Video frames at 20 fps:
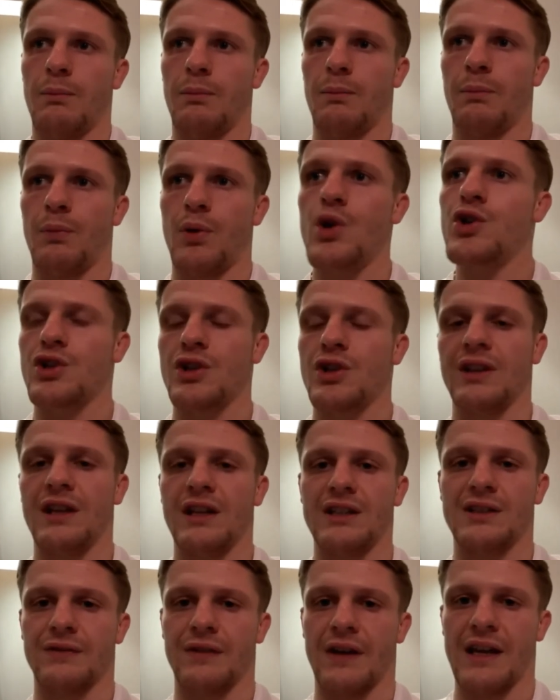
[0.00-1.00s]
pushing
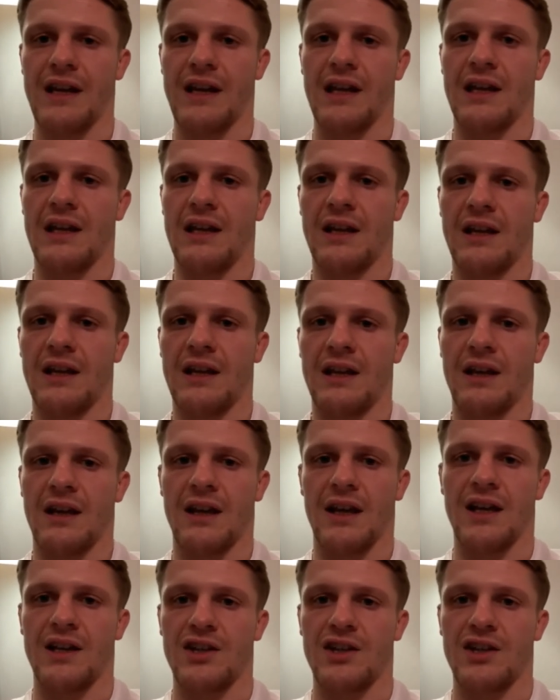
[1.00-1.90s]
this fight and